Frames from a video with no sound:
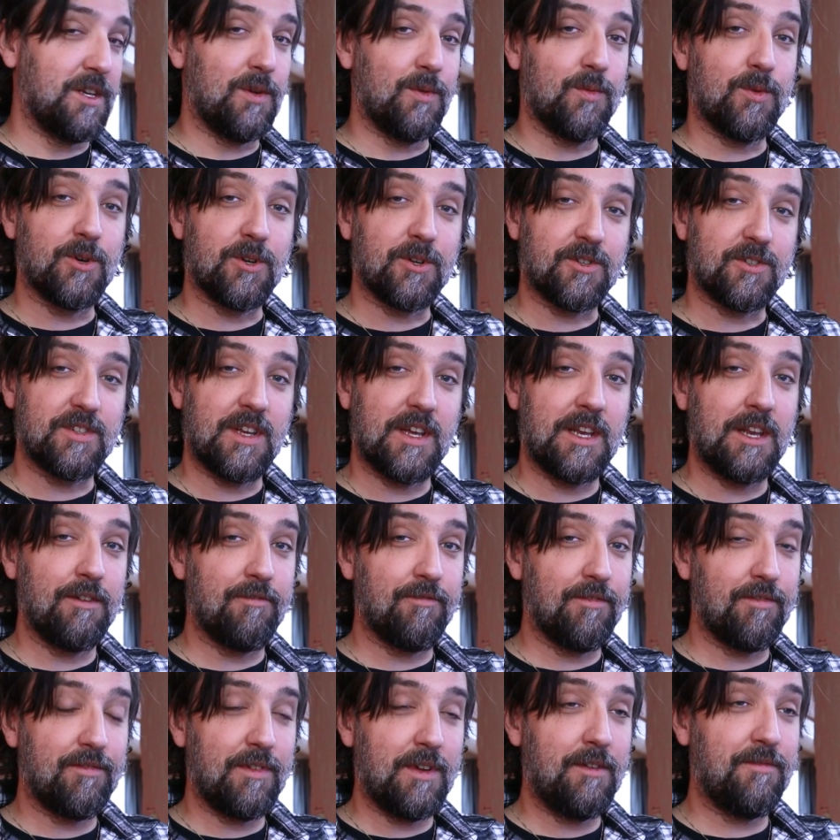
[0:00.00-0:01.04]
works. And
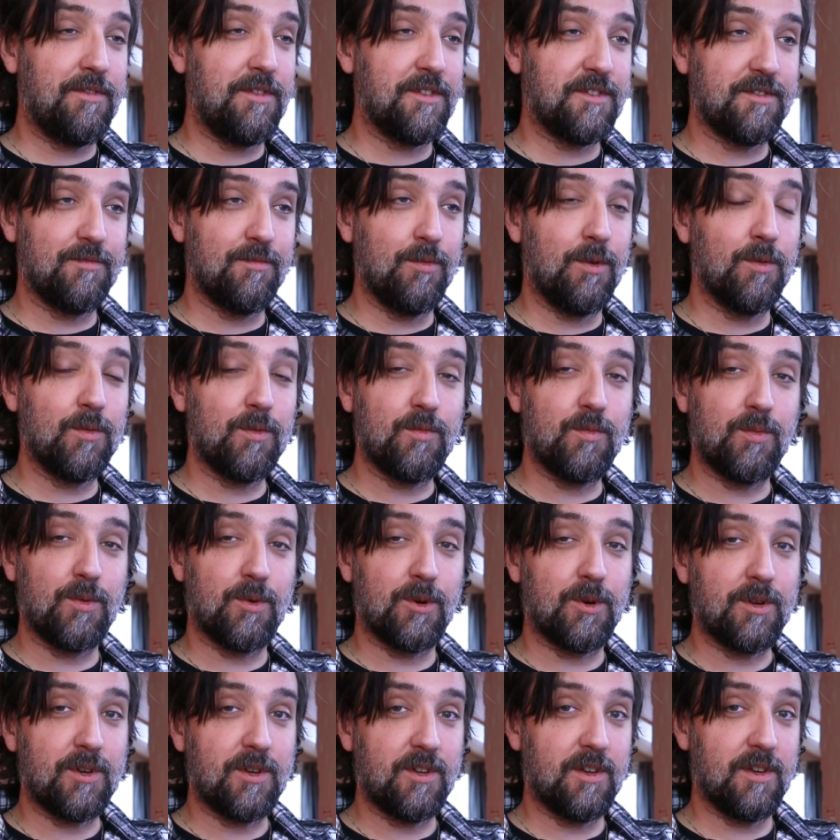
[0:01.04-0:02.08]
if it won't
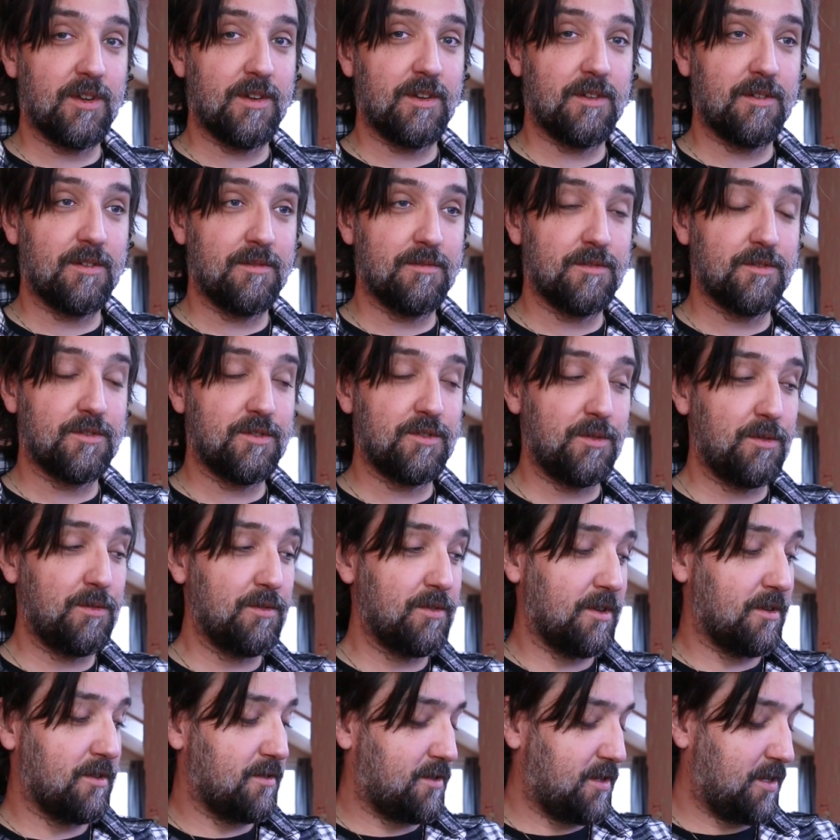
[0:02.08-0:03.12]
work
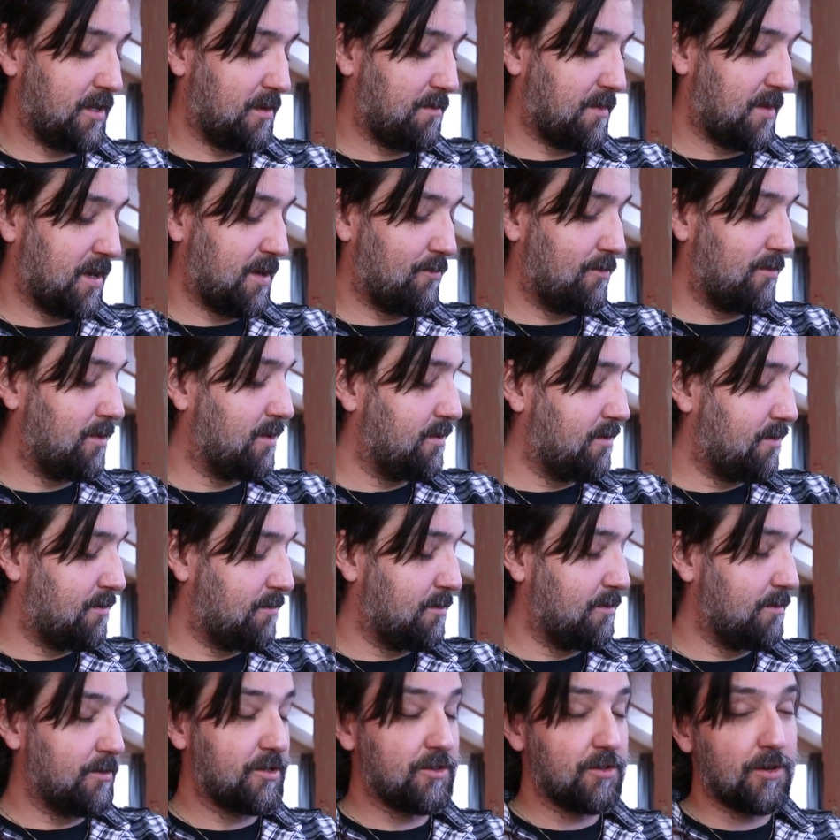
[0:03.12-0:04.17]
soon, until my
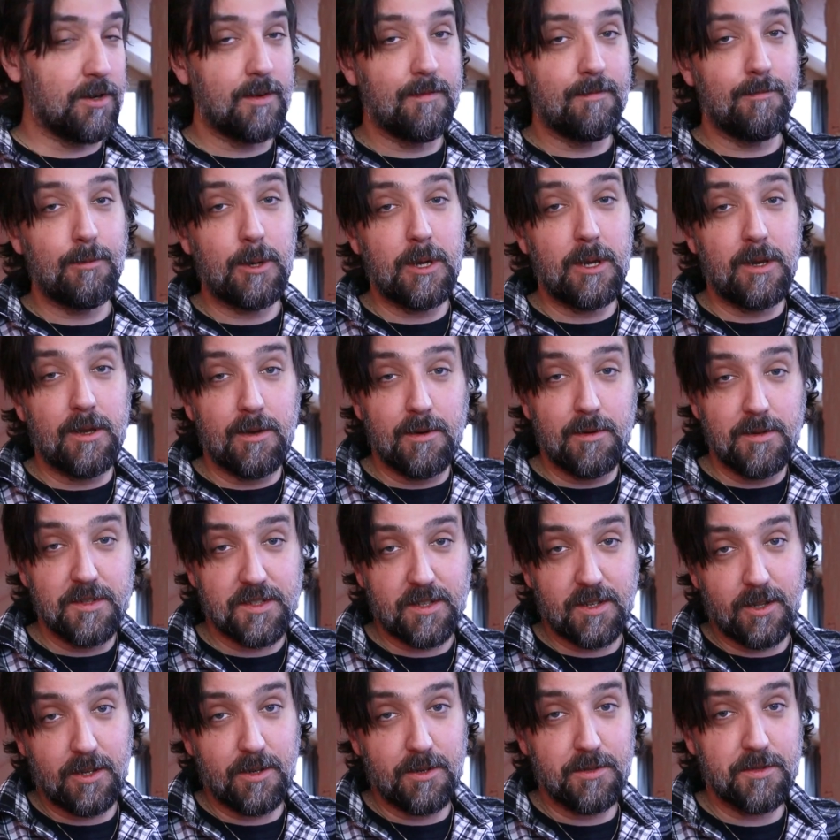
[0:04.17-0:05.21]
return window
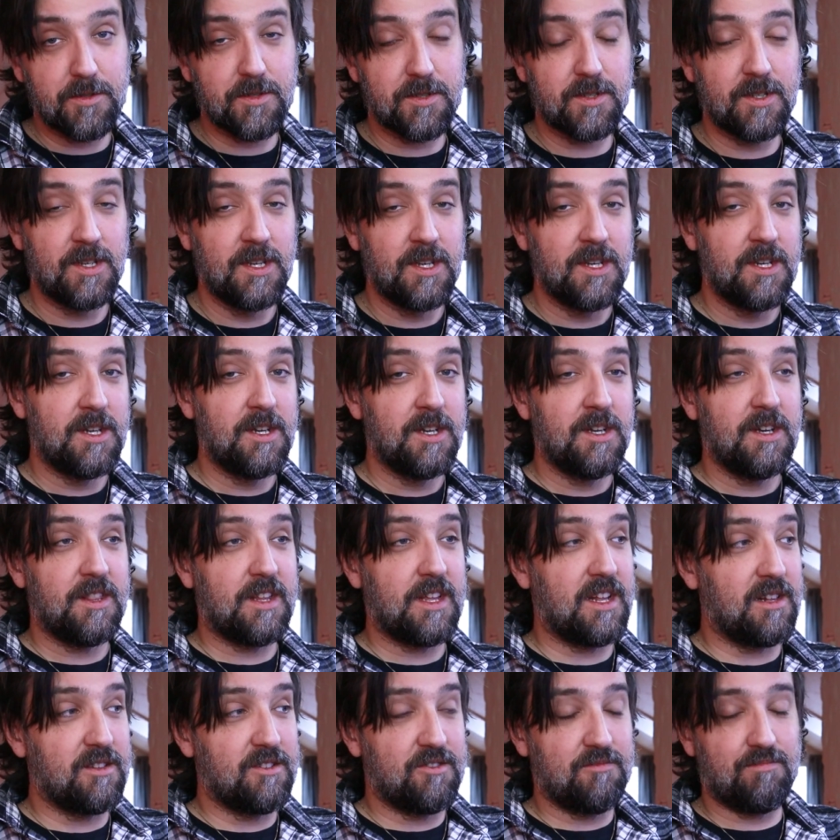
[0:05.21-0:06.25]
is closed,
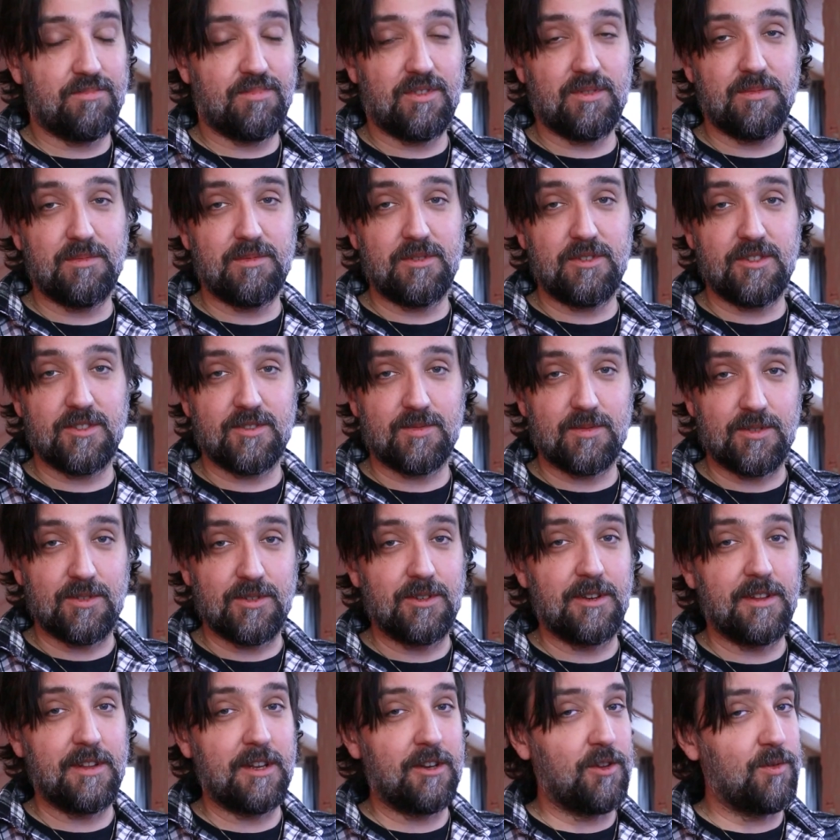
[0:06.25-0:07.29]
then I'll probably just
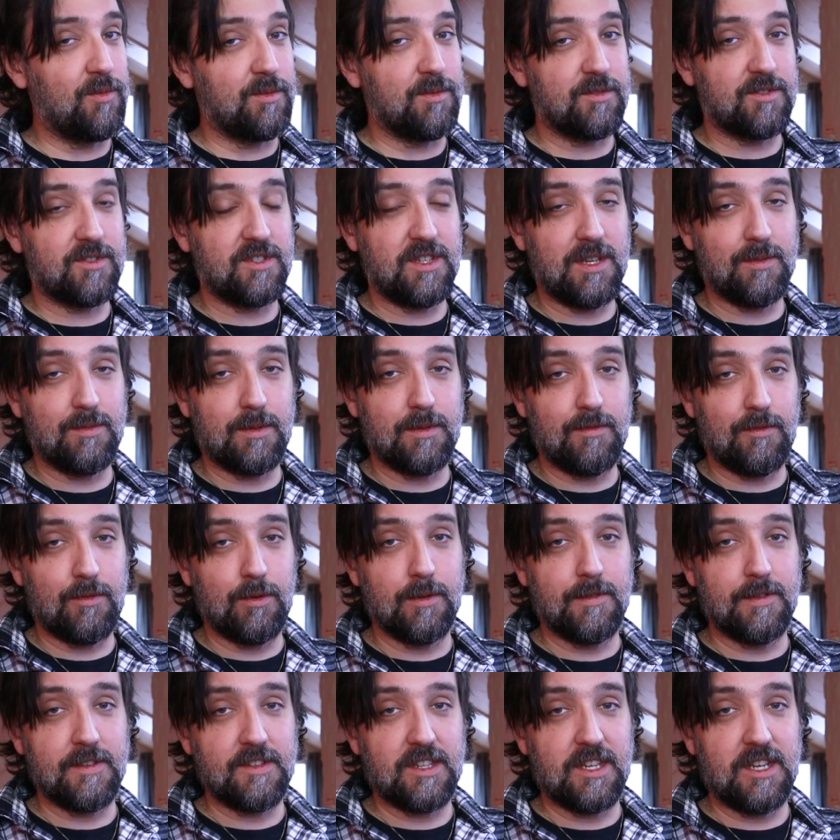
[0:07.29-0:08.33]
return it and you won't see a
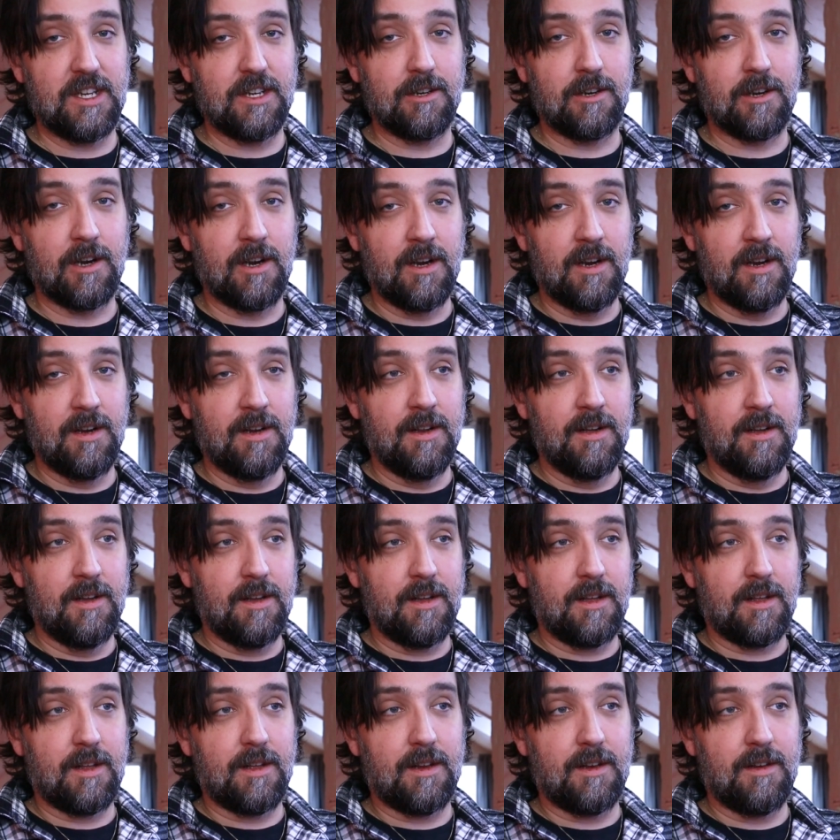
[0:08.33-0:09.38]
review of it here.
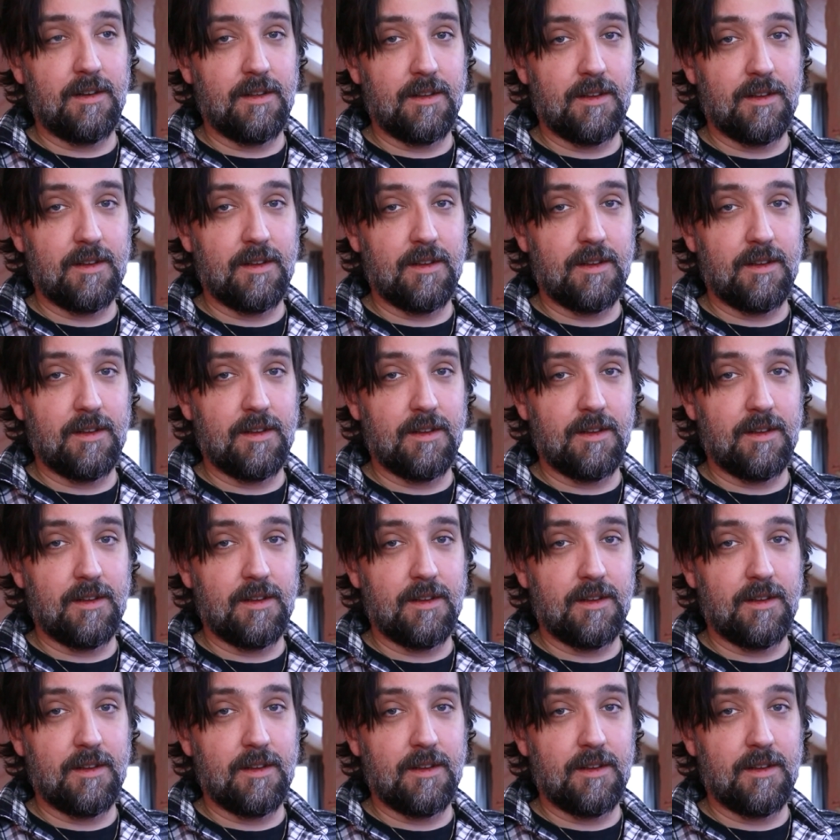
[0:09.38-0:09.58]
And